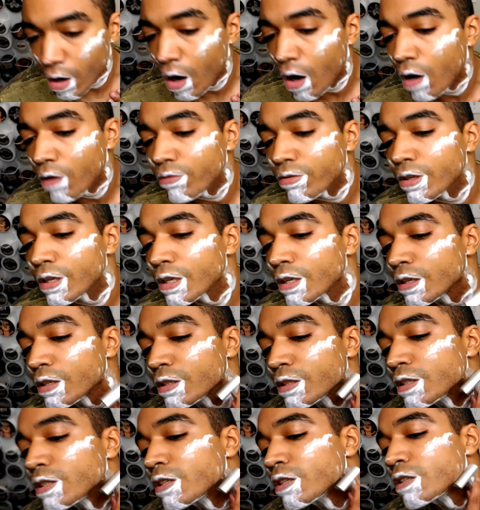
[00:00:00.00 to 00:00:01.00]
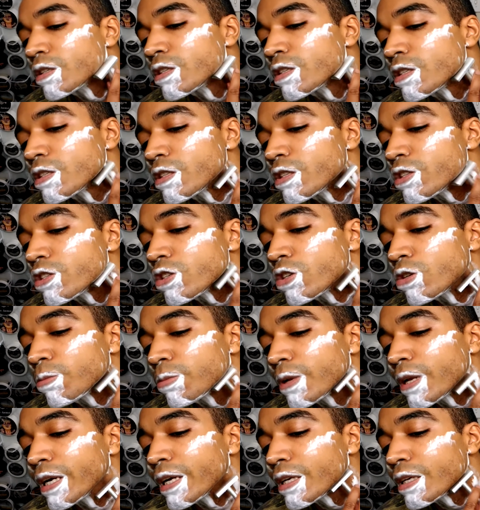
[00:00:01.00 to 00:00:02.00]
coffee scented soap
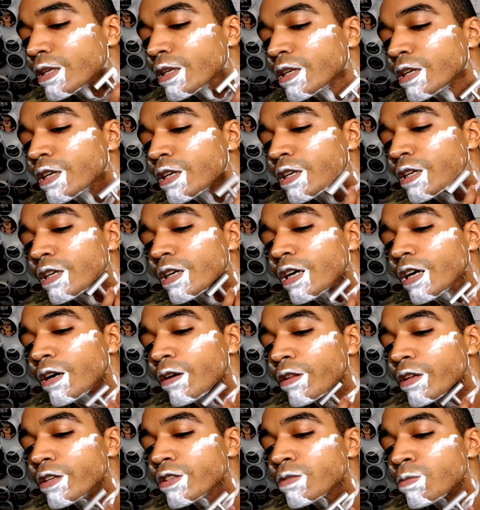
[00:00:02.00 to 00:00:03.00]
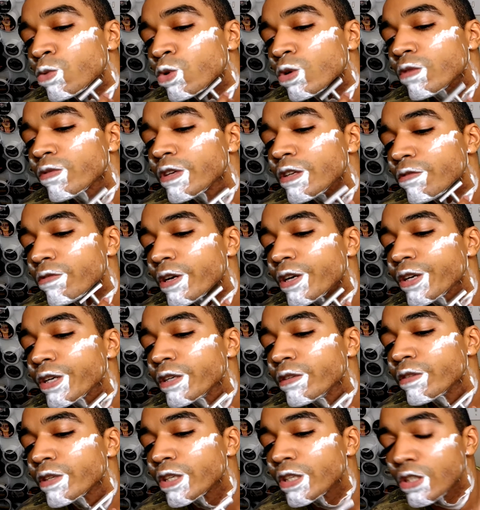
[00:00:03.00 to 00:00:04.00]
like it. It's more of a
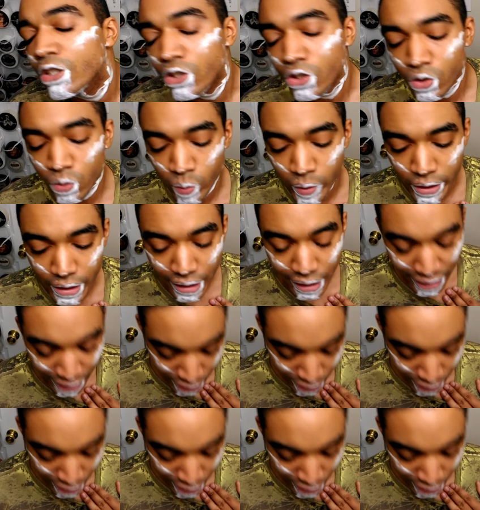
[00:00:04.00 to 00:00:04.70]
very, very sweet,